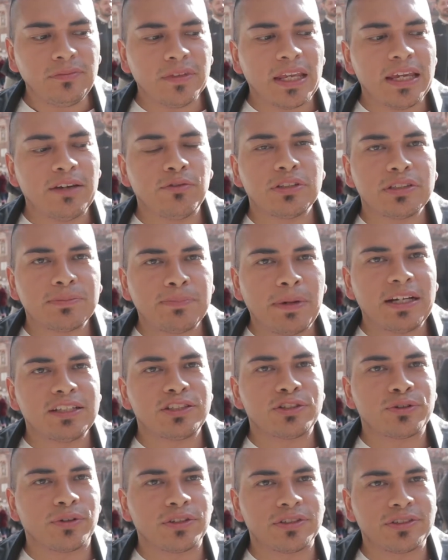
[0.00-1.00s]
it was my
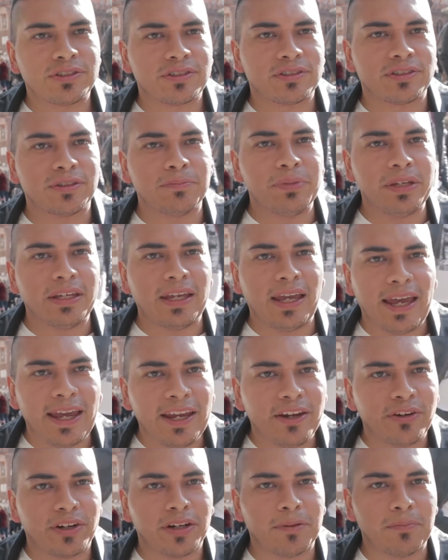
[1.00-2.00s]
choice to be
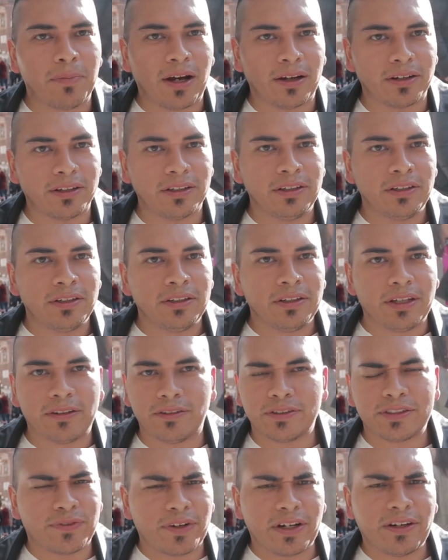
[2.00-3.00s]
angry about it. It
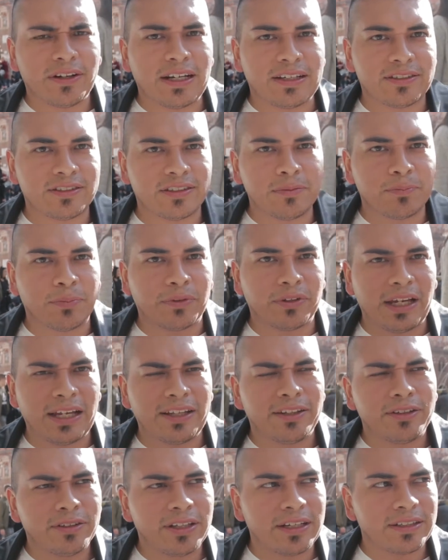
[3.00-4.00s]
was very that simple. And I
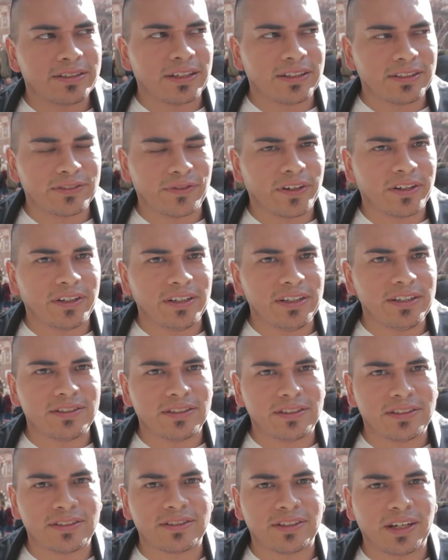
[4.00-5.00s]
know that sounds very easy
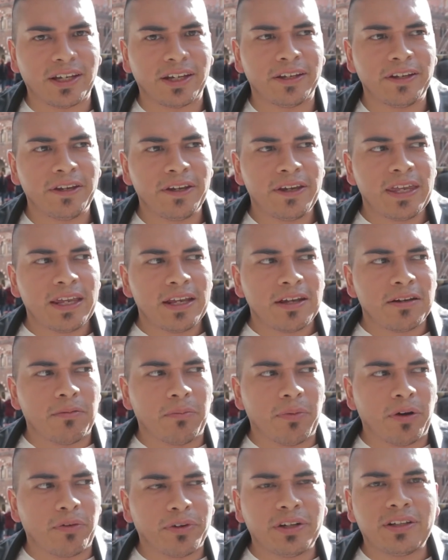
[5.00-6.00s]
to say,
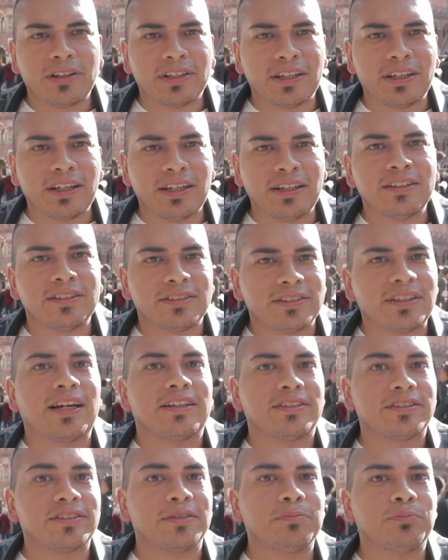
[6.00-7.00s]
but really it is
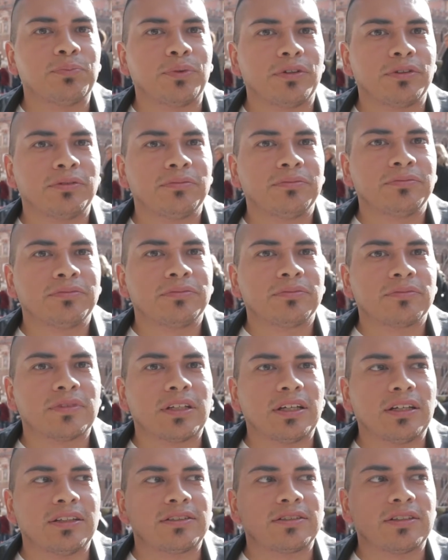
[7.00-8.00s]
that simple.
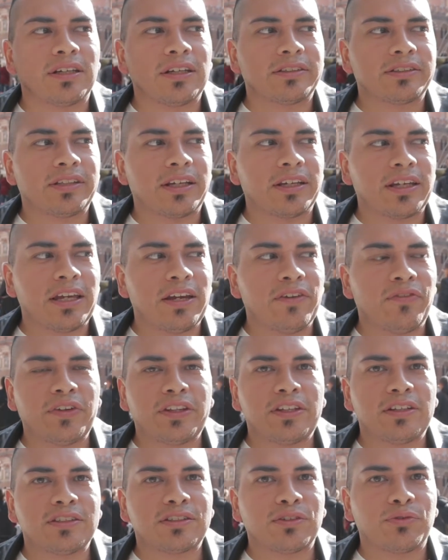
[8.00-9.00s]
It's like if it
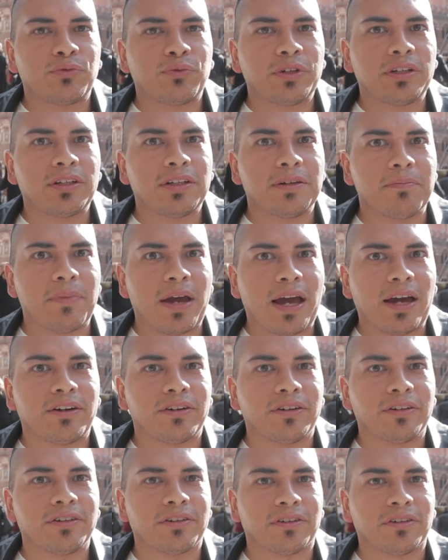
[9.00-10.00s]
doesn't really matter
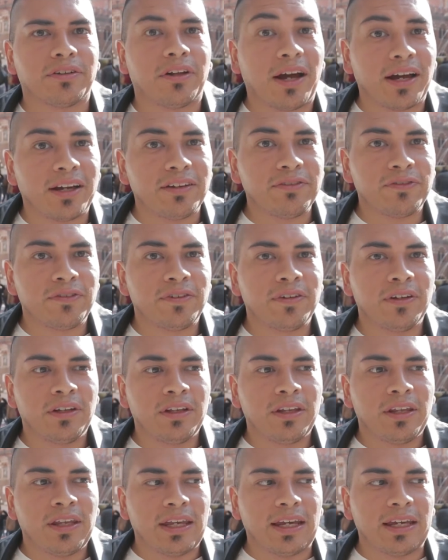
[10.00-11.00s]
in your life,
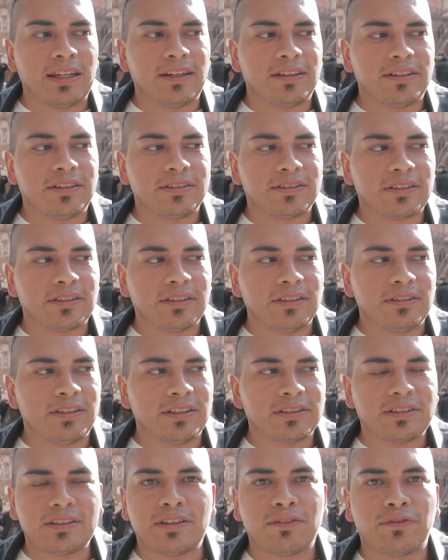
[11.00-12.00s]
and it
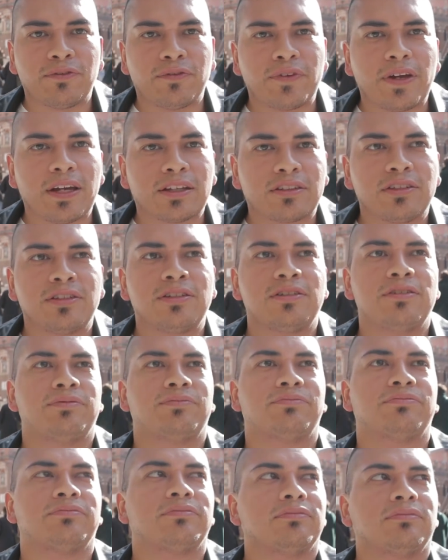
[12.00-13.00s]
doesn't affect,
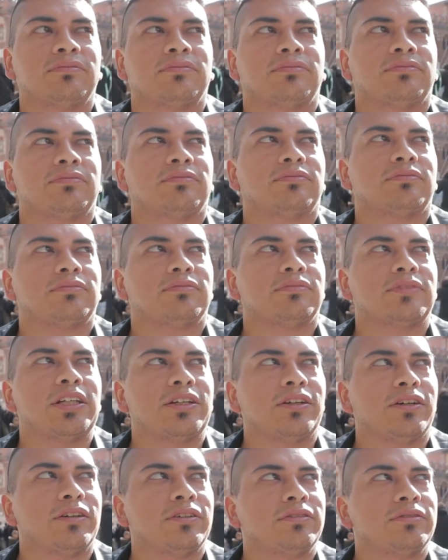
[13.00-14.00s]

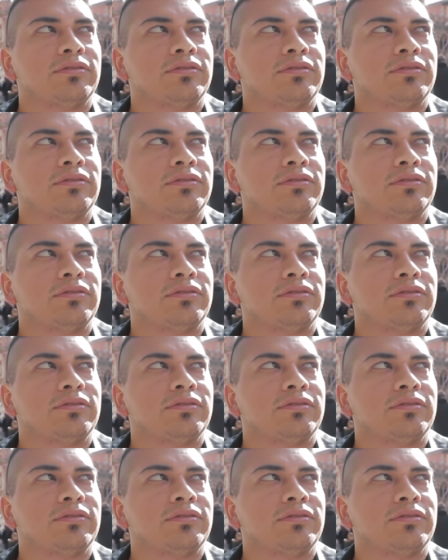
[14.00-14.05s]
your